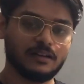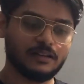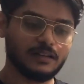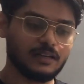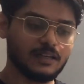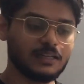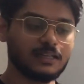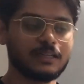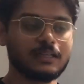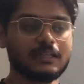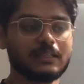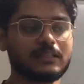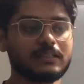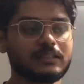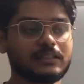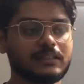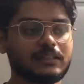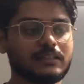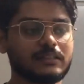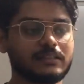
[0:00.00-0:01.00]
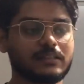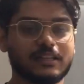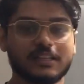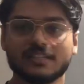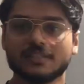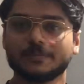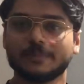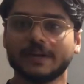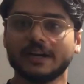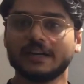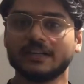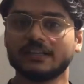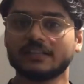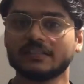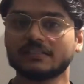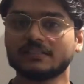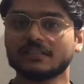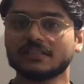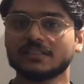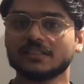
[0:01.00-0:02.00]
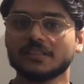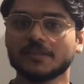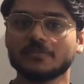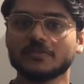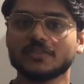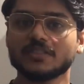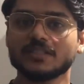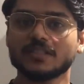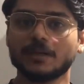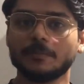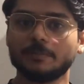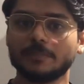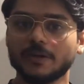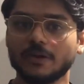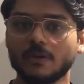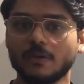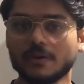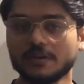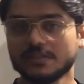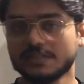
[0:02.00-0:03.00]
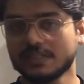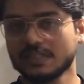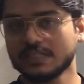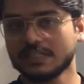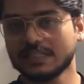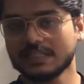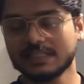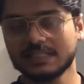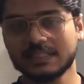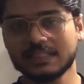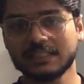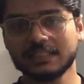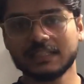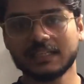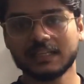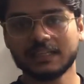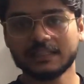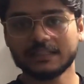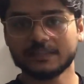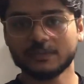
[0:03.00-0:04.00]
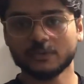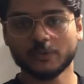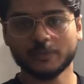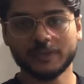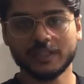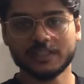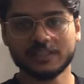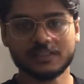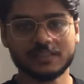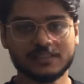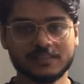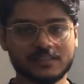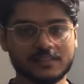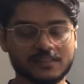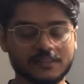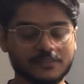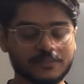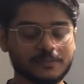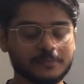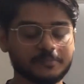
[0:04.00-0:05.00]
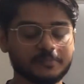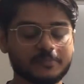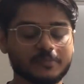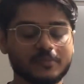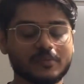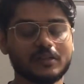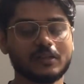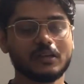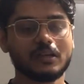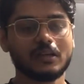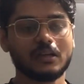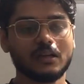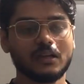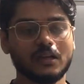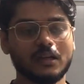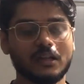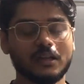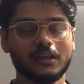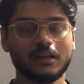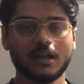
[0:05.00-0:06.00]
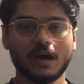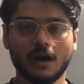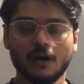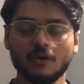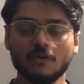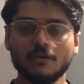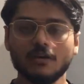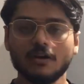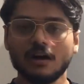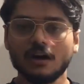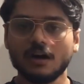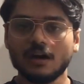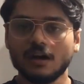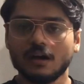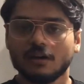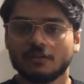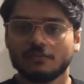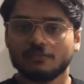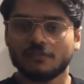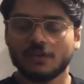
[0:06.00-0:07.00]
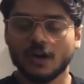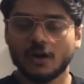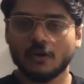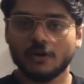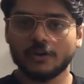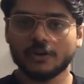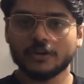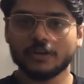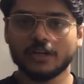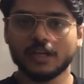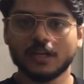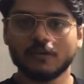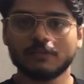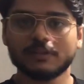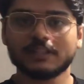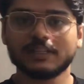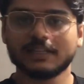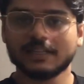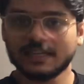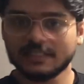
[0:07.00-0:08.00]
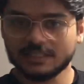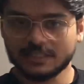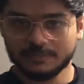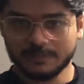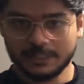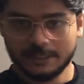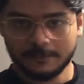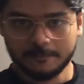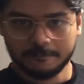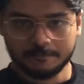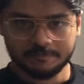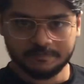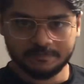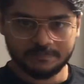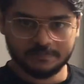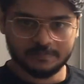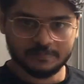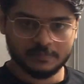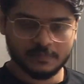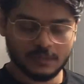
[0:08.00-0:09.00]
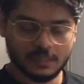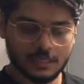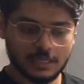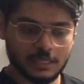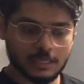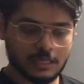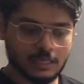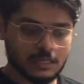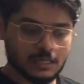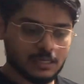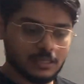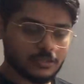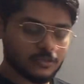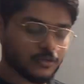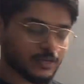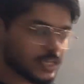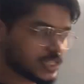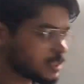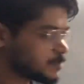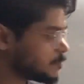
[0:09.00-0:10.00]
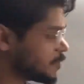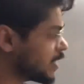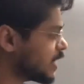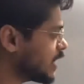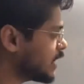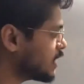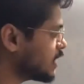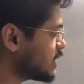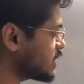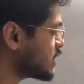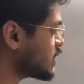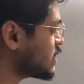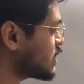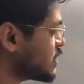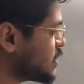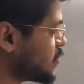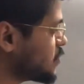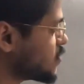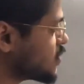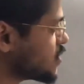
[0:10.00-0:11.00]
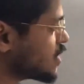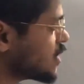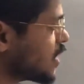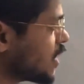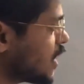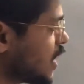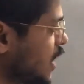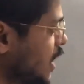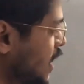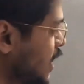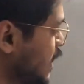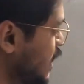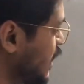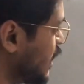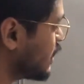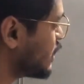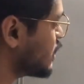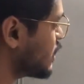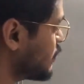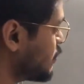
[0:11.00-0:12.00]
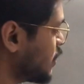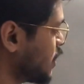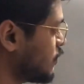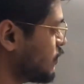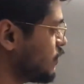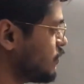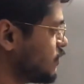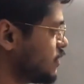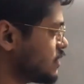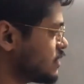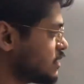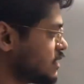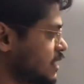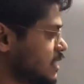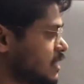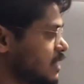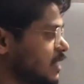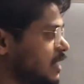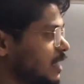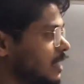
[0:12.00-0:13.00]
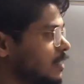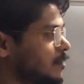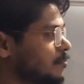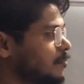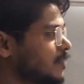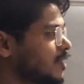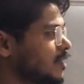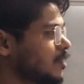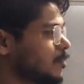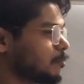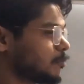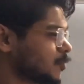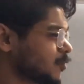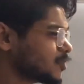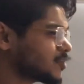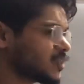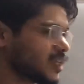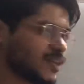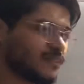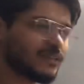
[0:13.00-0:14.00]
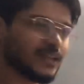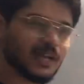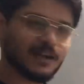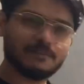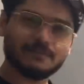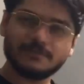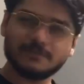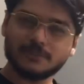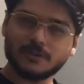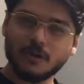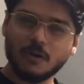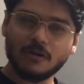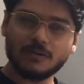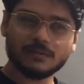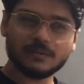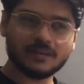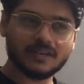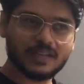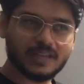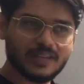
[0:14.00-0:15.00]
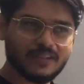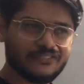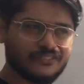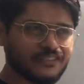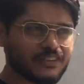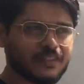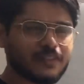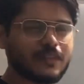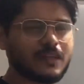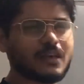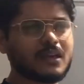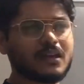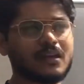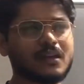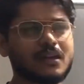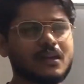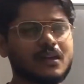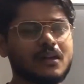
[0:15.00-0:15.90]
learned the respiratory systems, embryology, congenital anomalies and stuff. Now we are going to deal with anatomy. So respiratory systems, anatomy, when we say that, mostly we have talked everything